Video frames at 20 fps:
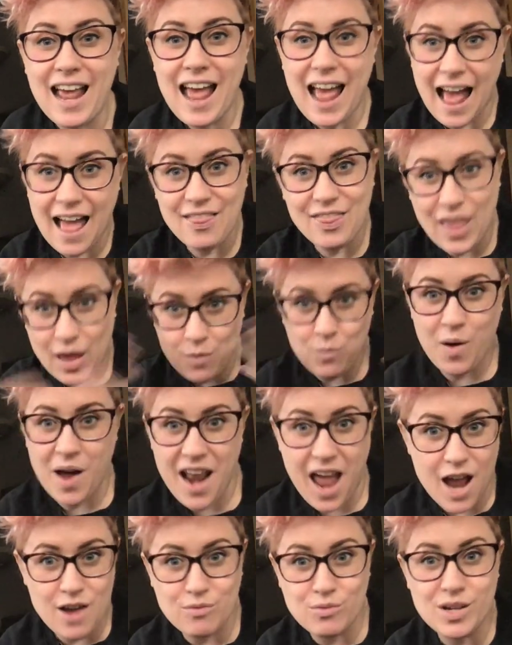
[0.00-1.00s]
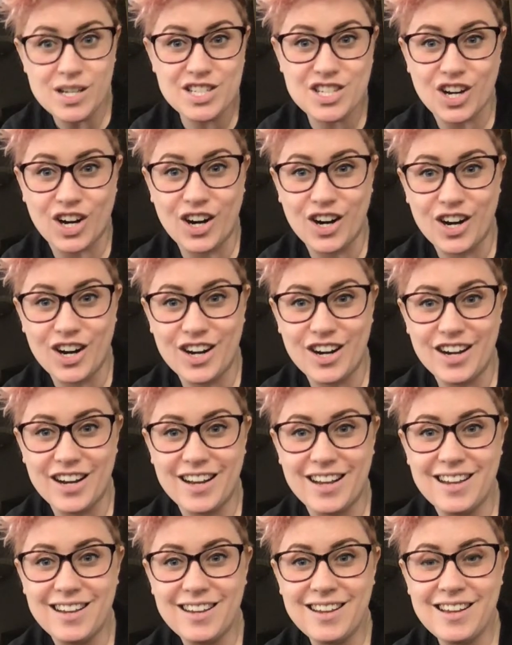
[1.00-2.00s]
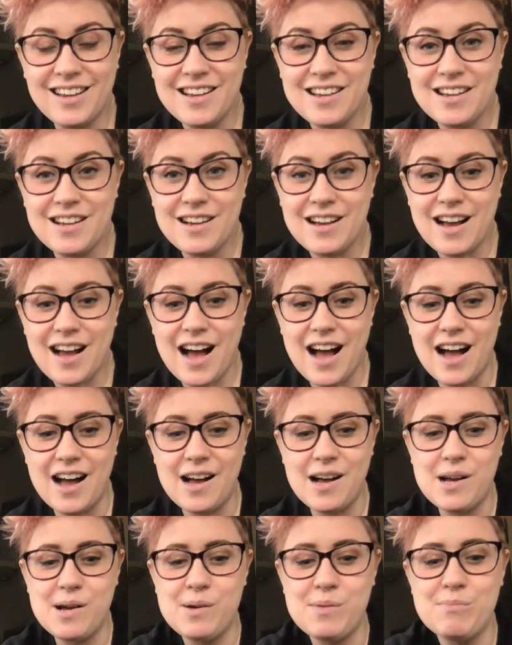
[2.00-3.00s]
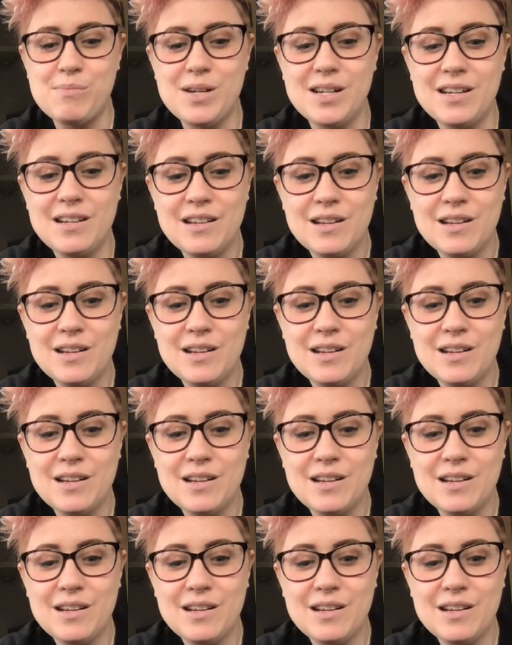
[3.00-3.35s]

and then when I return, my